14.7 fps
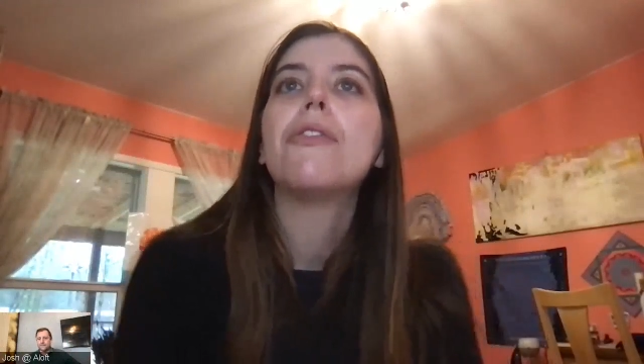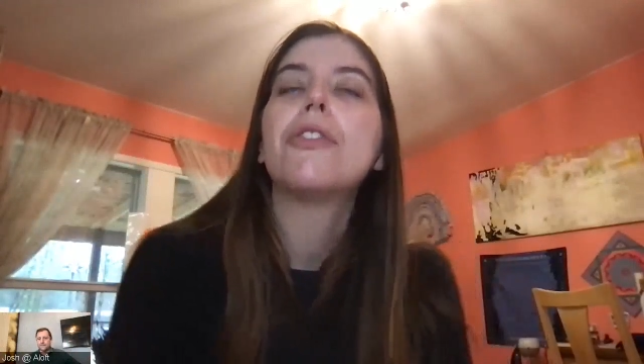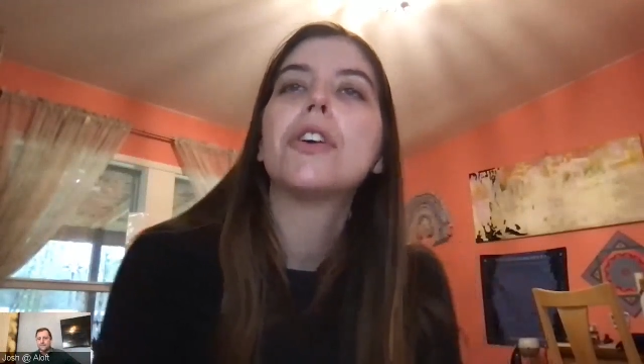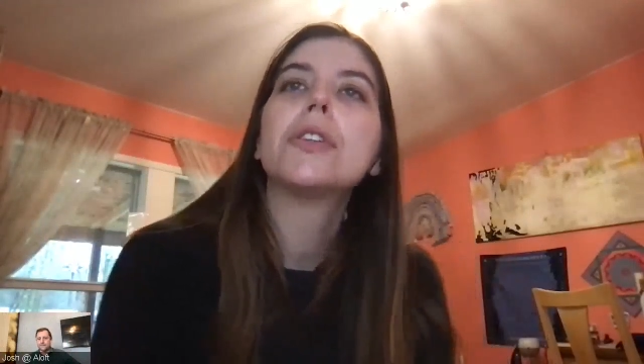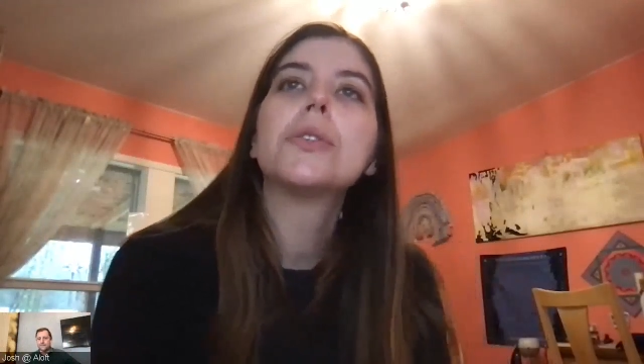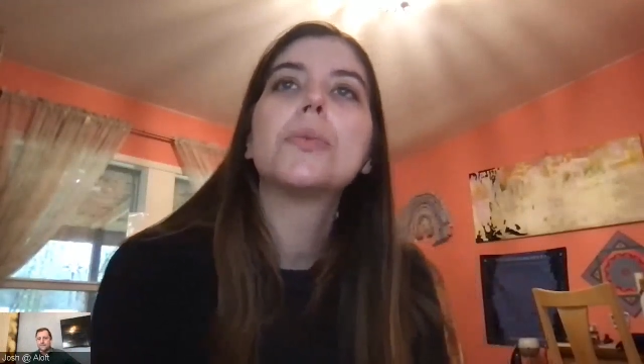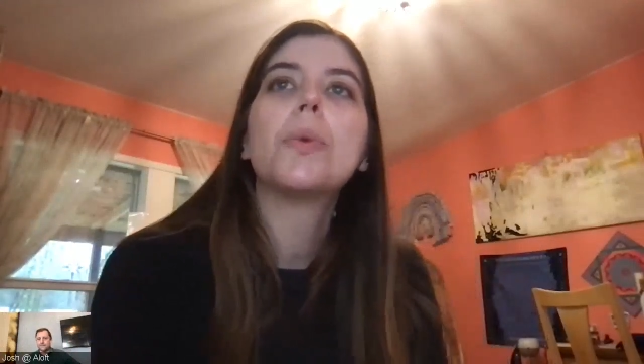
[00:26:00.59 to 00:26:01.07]

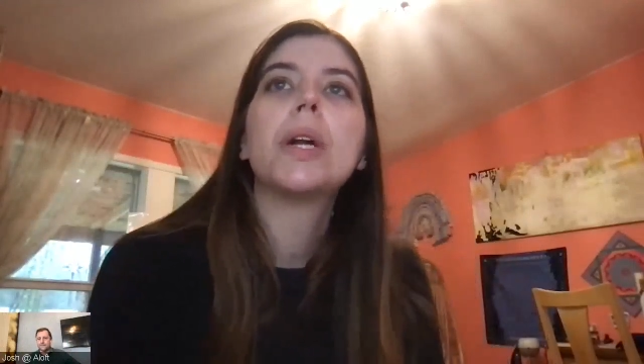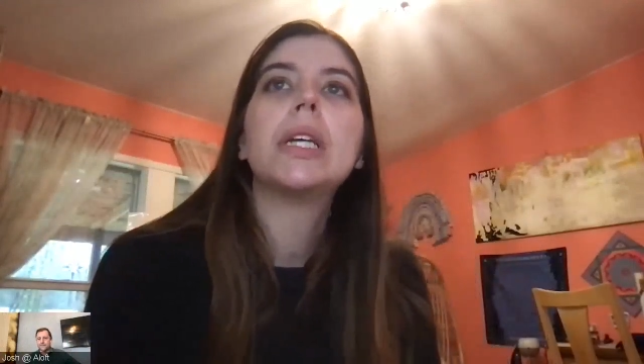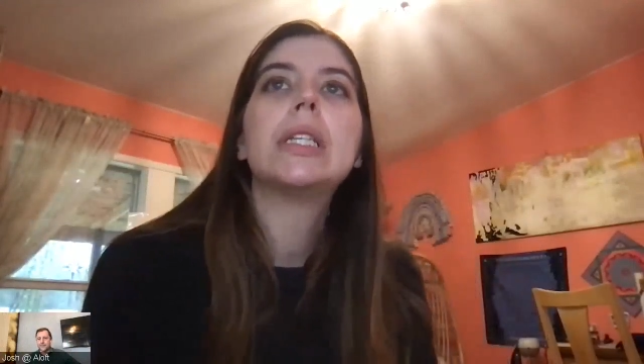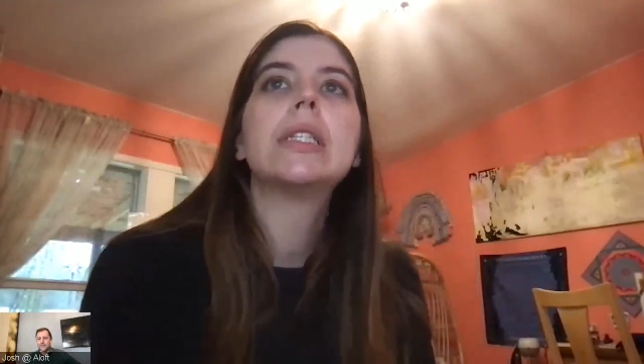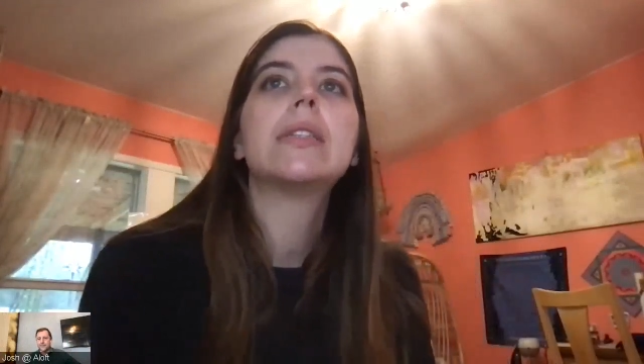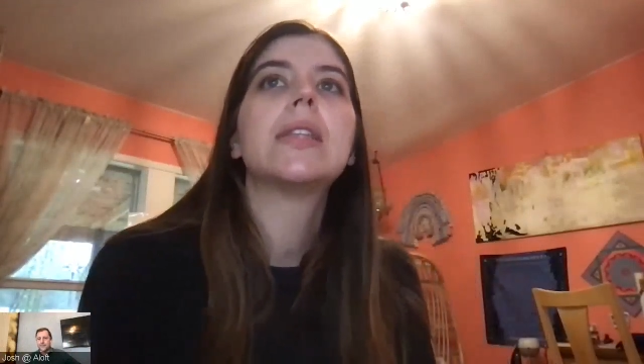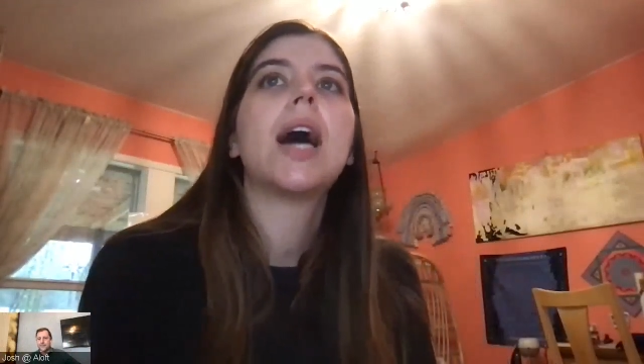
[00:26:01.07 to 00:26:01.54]
First, what
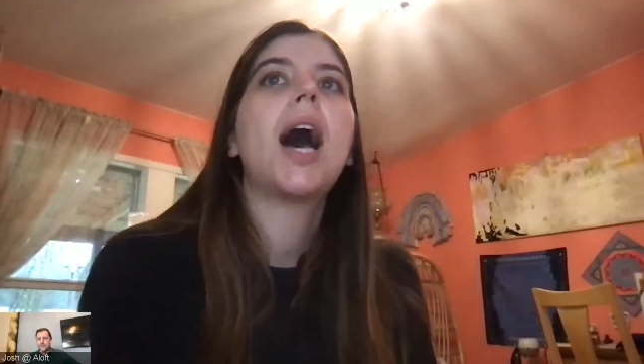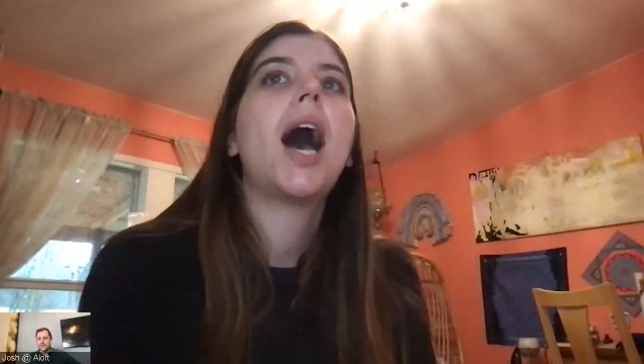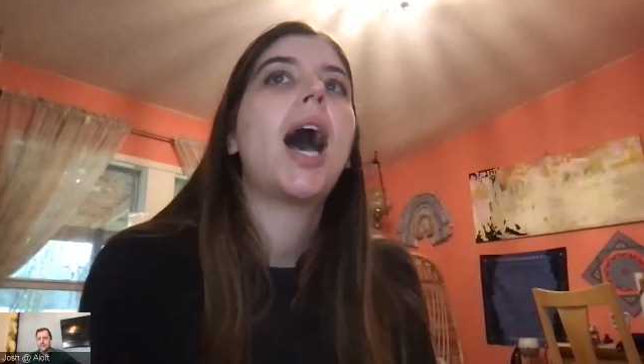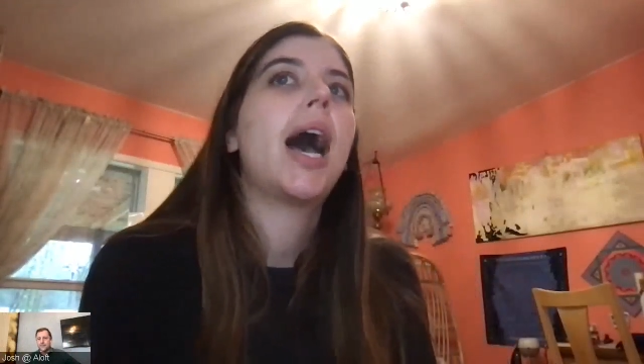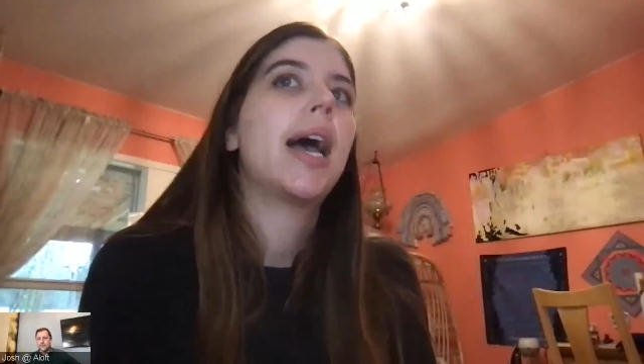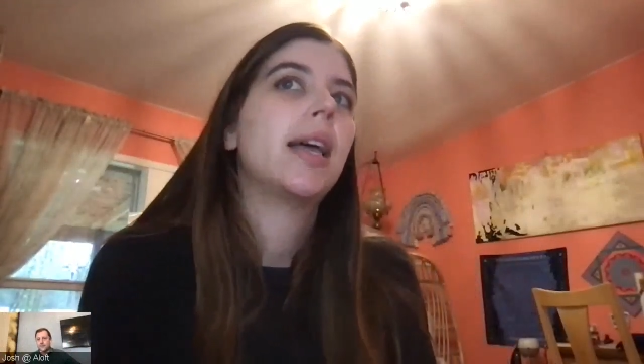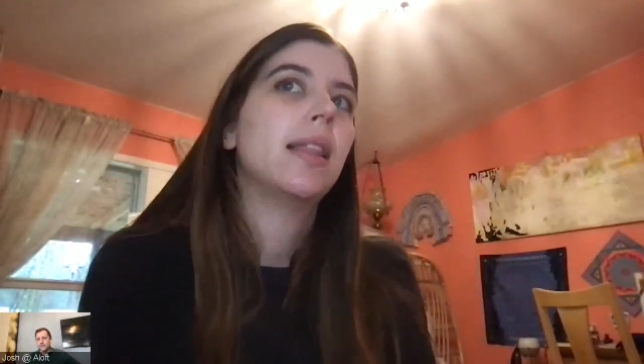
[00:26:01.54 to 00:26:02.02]
is the
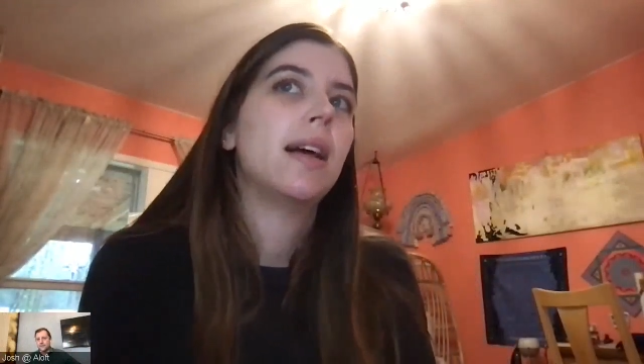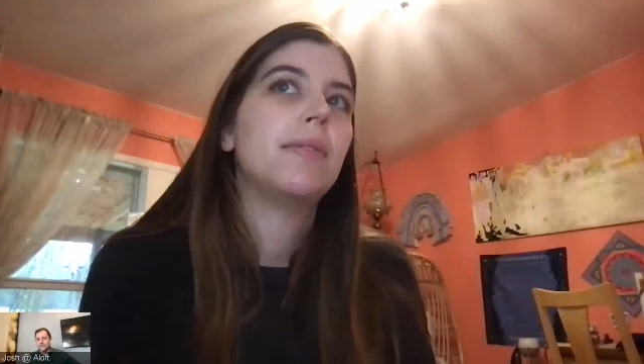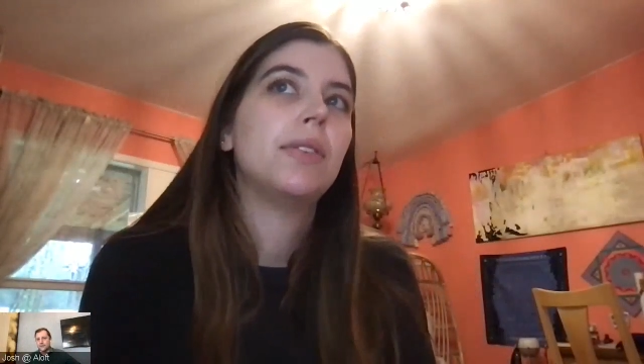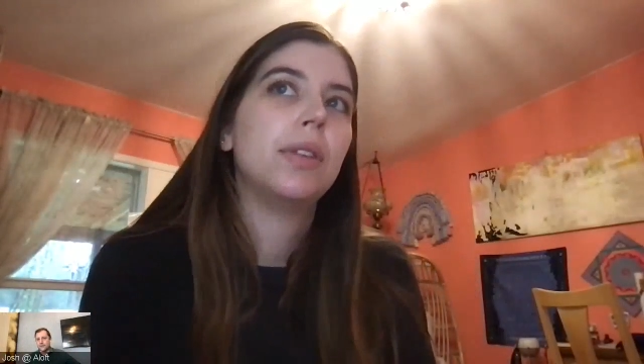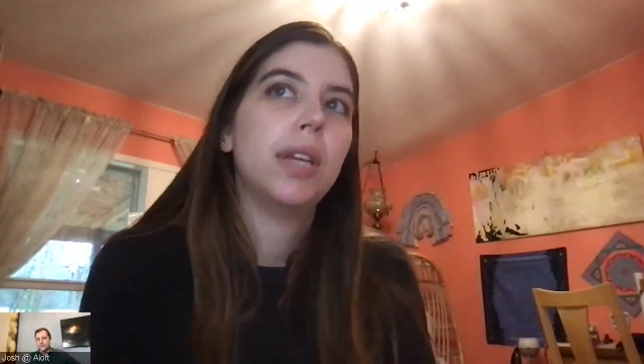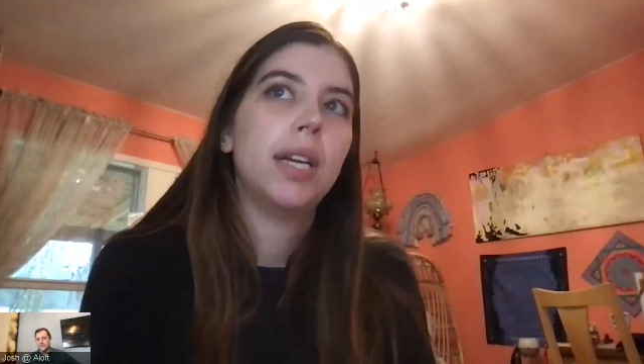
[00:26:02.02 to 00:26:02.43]
high-level